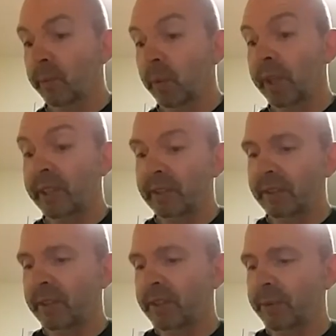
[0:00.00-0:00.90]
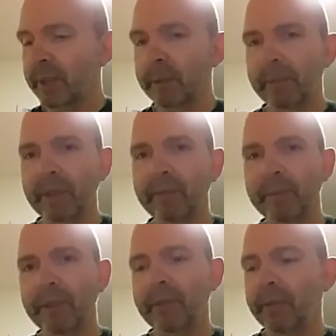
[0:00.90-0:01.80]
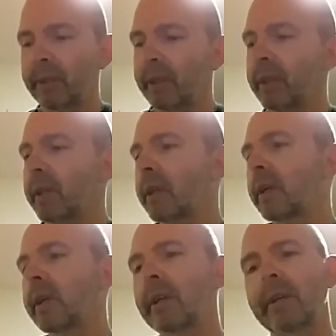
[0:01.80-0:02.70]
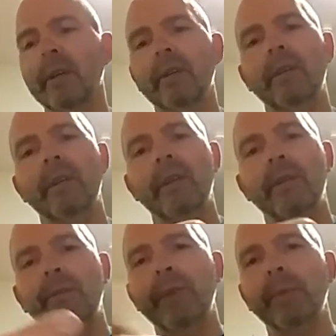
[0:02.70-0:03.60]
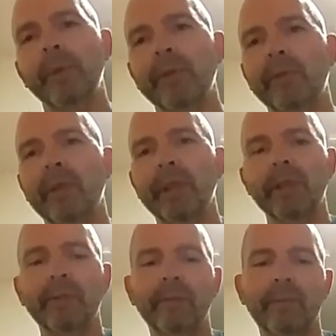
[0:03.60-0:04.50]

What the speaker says: wind this one up. I have my 3.5.